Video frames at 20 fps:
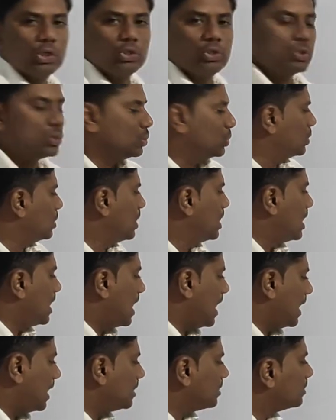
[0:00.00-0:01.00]
So
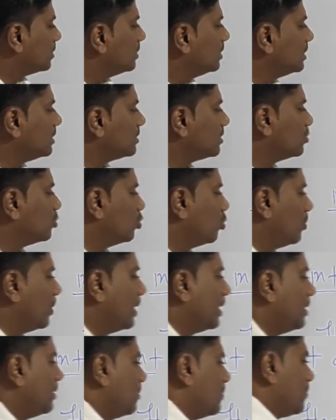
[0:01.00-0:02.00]
at this
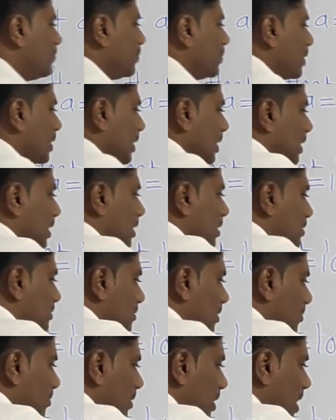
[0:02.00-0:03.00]
moment,
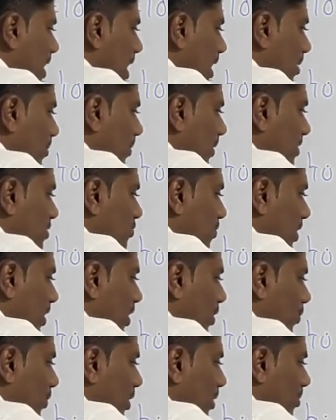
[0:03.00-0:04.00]
some garbage
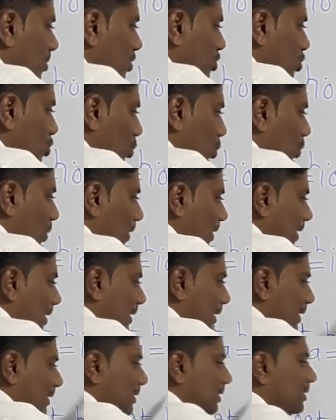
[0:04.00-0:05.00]
value will be stored
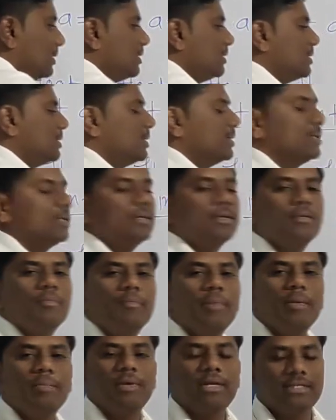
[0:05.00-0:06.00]
in this
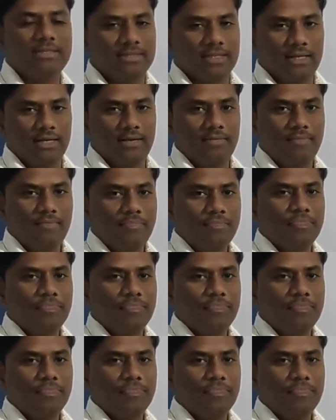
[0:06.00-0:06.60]
memory cell.